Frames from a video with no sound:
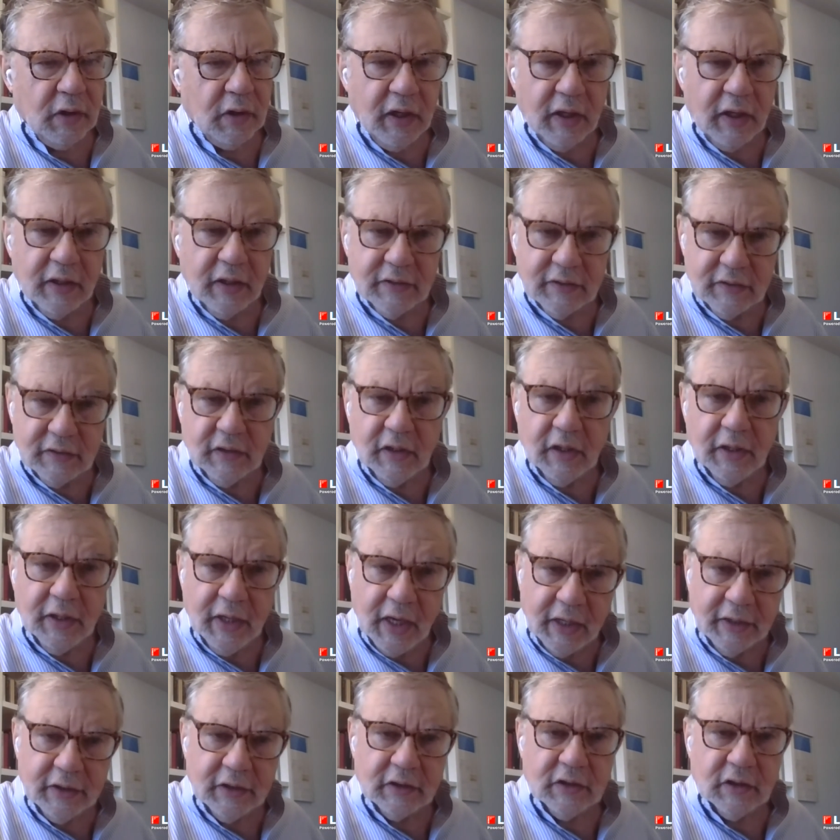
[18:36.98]
as an
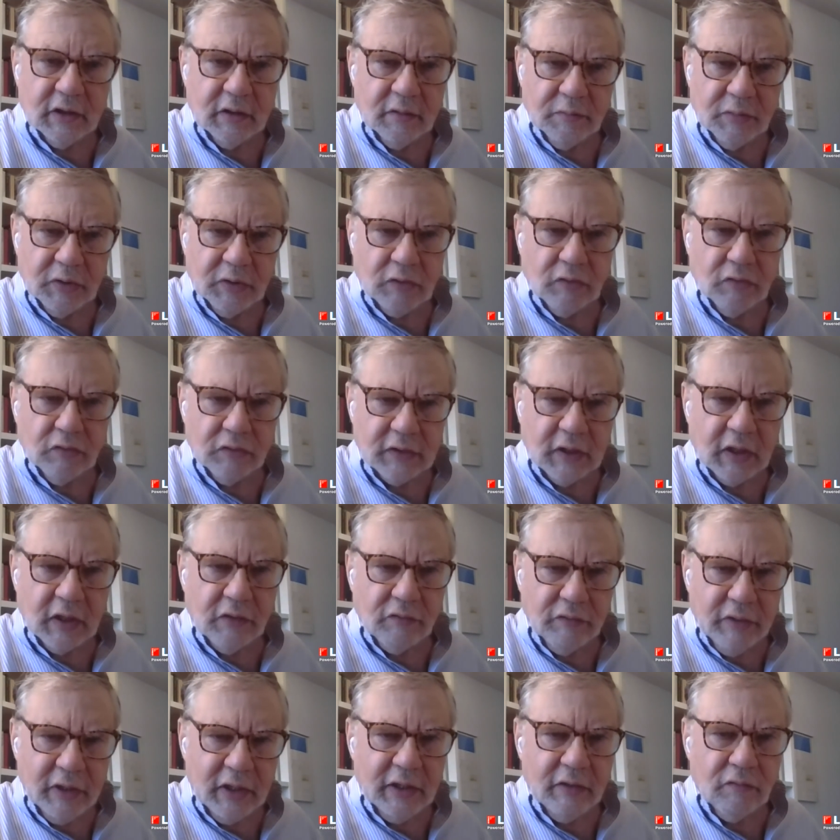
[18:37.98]
editor because I
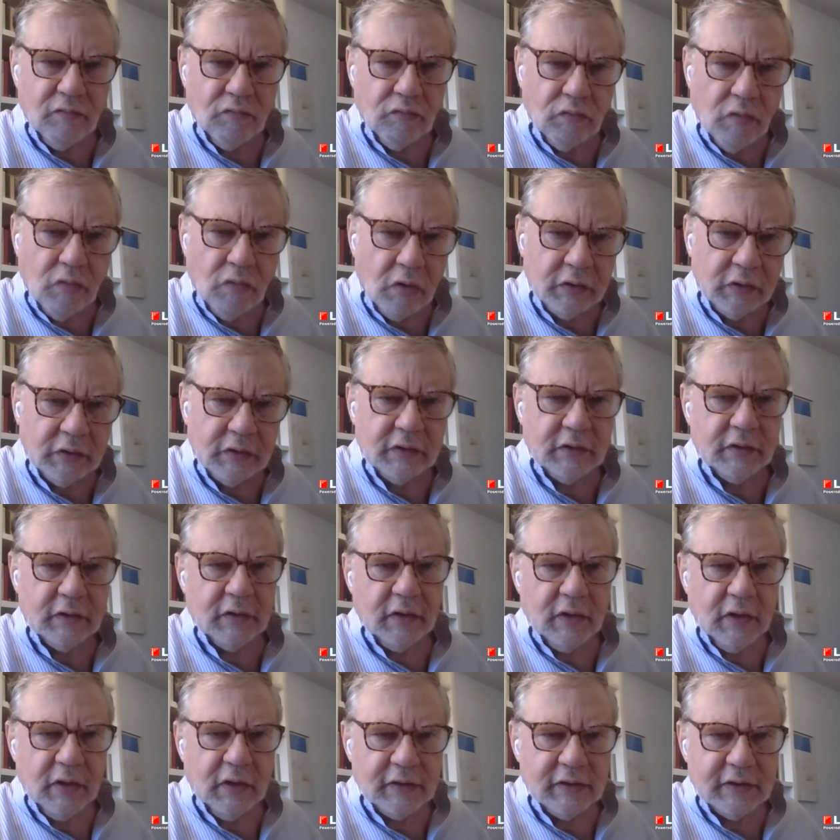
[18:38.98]
really want
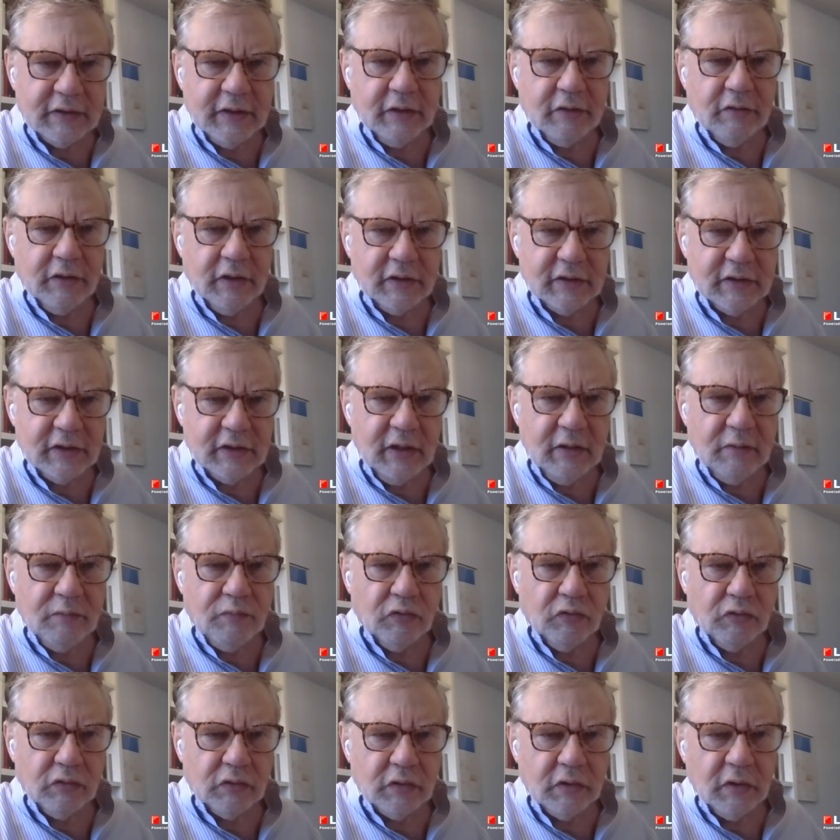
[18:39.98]
a serious
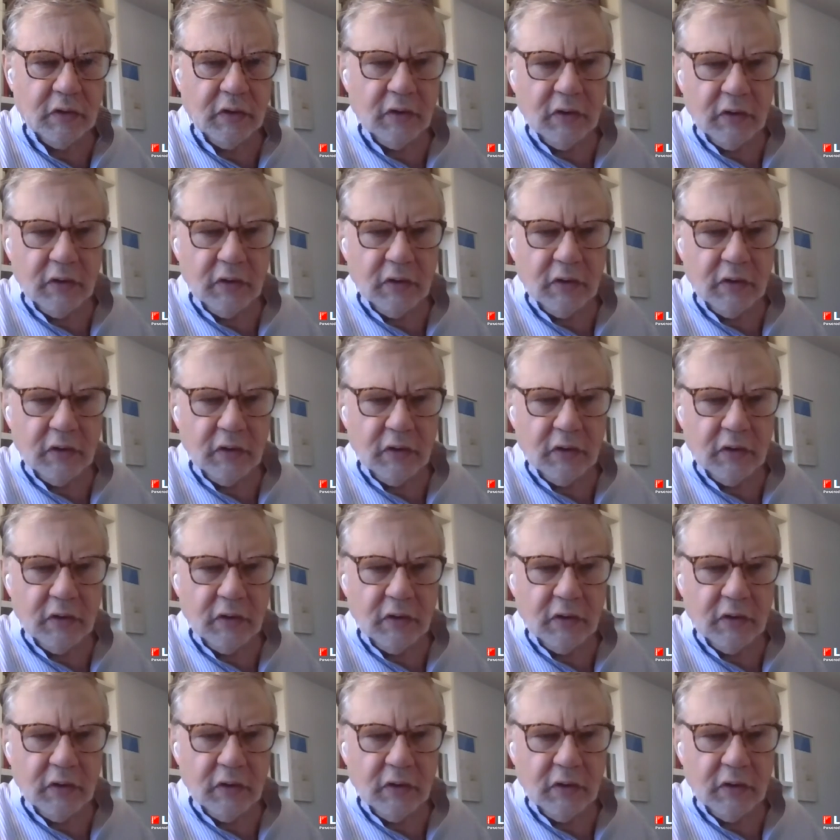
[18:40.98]
input